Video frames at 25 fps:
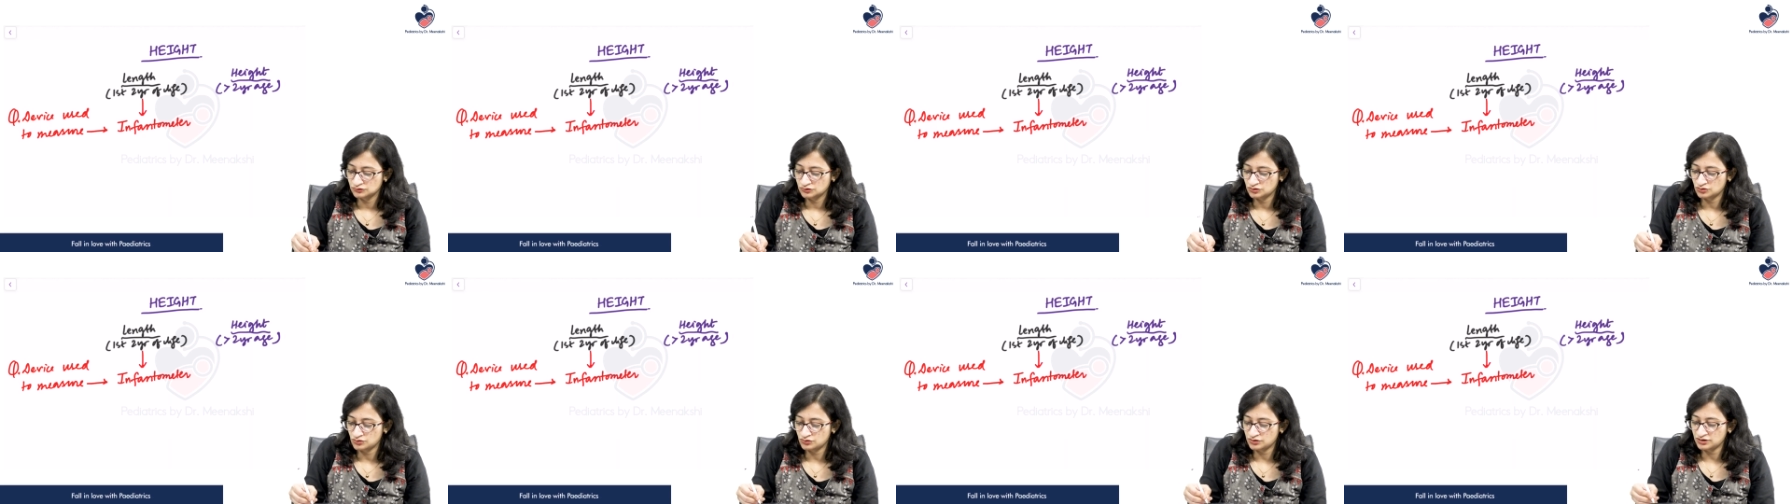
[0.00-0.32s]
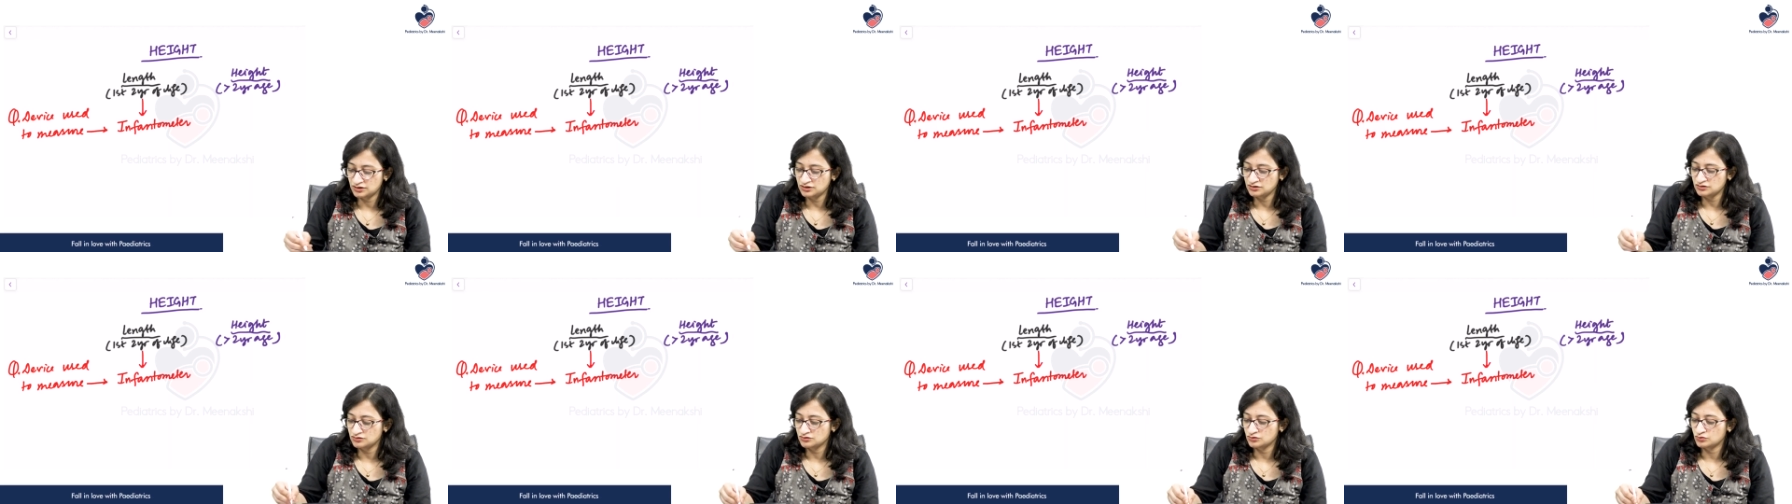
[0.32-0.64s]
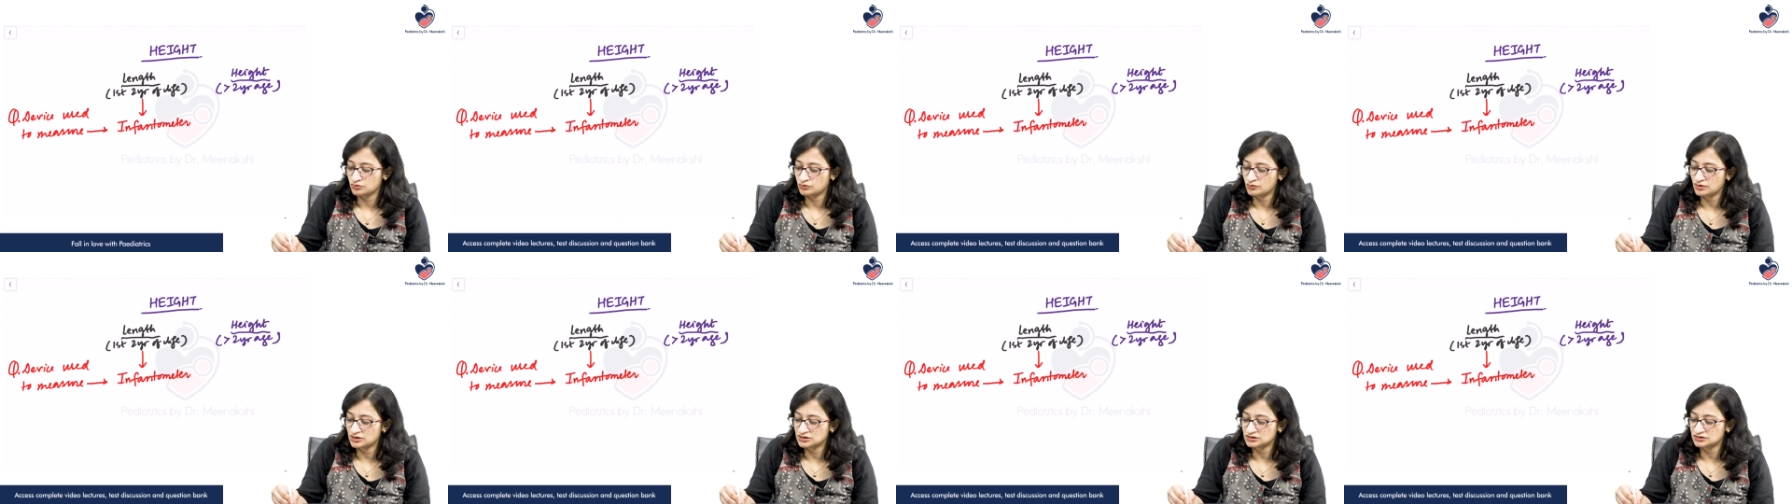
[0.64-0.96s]
Okay,
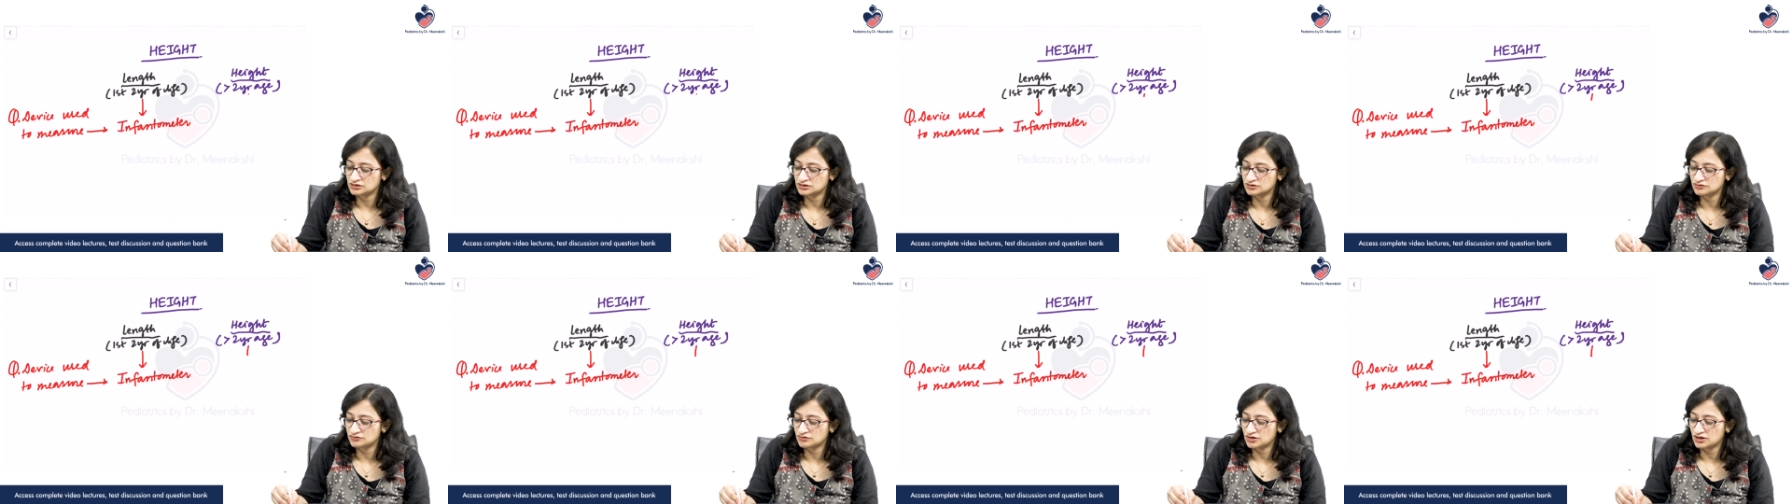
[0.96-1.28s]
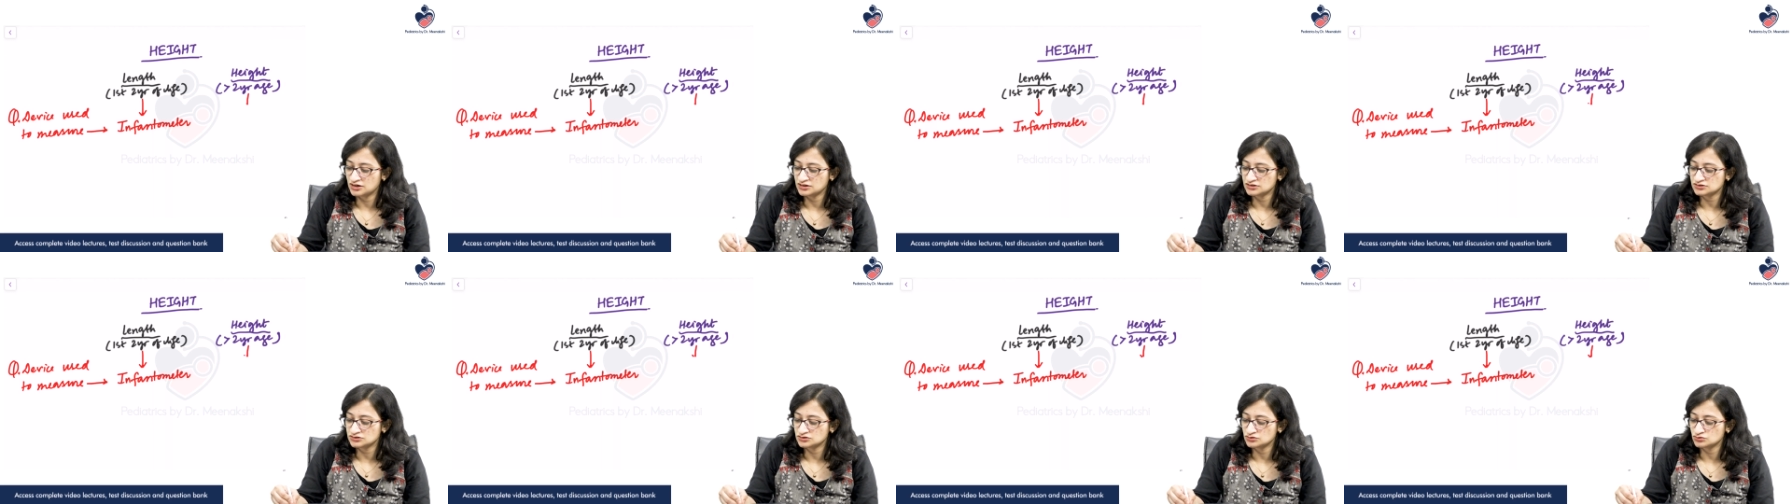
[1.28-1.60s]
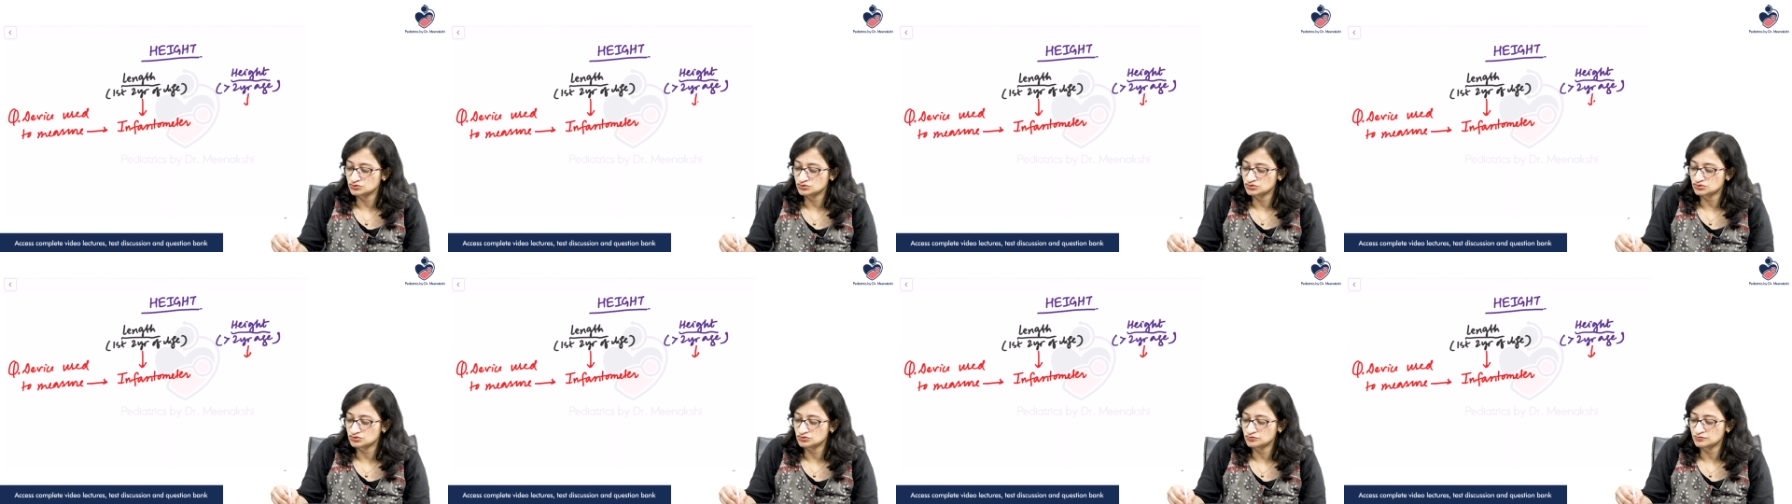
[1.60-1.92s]
while the device
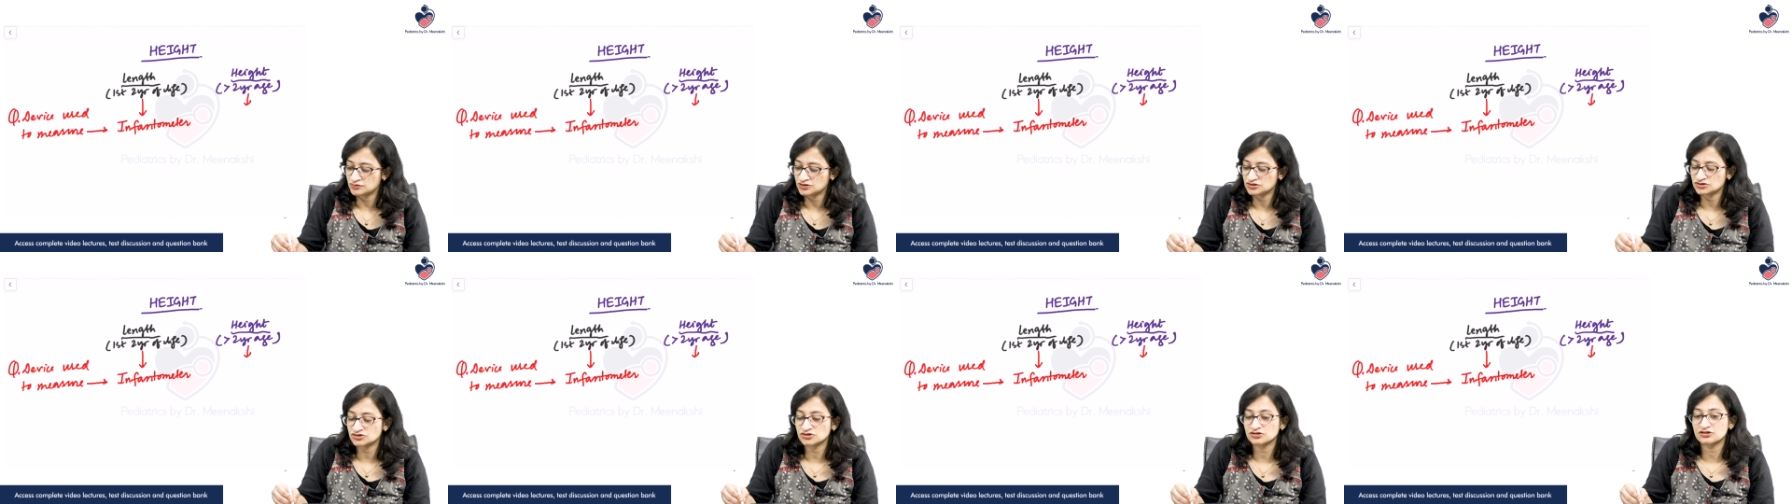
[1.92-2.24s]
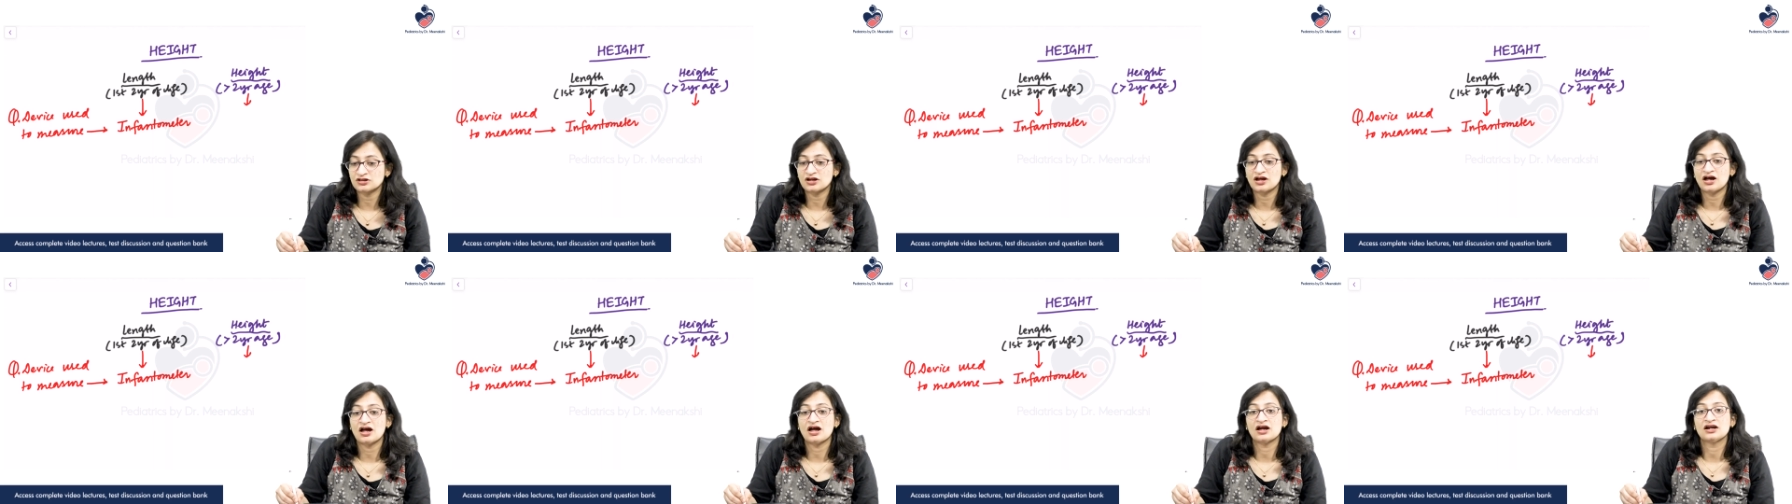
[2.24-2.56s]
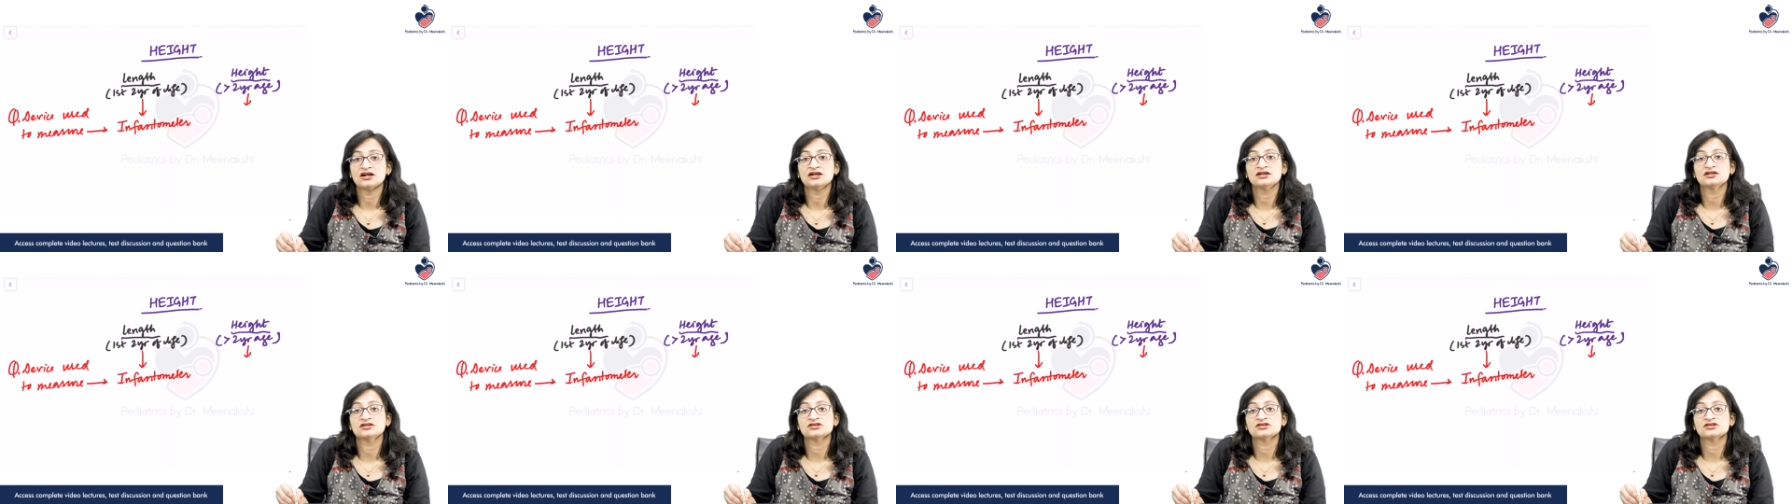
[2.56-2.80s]
used to measure the height